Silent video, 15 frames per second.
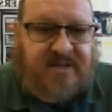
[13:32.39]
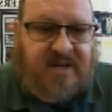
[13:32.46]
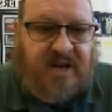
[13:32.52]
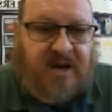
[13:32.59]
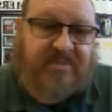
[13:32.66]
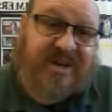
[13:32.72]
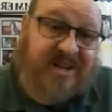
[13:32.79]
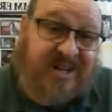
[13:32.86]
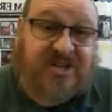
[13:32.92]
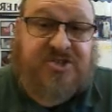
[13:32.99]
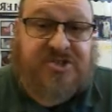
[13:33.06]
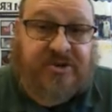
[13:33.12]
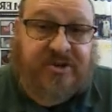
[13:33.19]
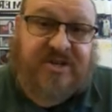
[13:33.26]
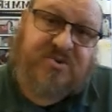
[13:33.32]
and
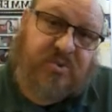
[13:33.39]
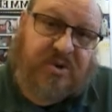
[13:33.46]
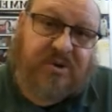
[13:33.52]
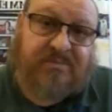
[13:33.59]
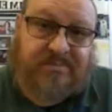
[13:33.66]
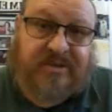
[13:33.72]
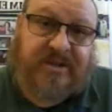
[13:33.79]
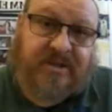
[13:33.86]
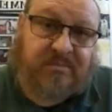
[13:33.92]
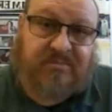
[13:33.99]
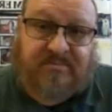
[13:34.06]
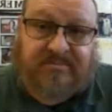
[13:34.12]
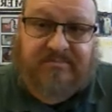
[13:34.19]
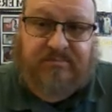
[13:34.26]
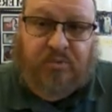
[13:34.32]
insurance
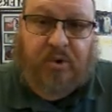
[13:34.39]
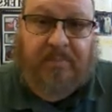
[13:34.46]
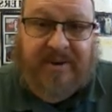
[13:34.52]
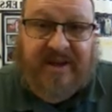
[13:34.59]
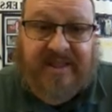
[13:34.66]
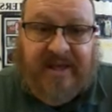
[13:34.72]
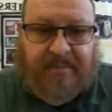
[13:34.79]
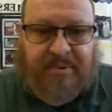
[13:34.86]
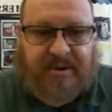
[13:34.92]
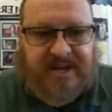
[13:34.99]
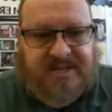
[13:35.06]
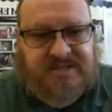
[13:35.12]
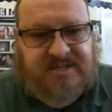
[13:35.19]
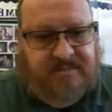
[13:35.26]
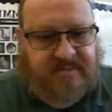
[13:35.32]
will pay that
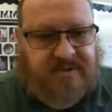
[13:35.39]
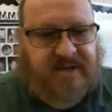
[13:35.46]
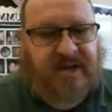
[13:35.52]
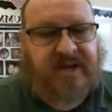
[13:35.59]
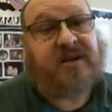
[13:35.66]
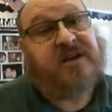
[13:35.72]
price. Okay,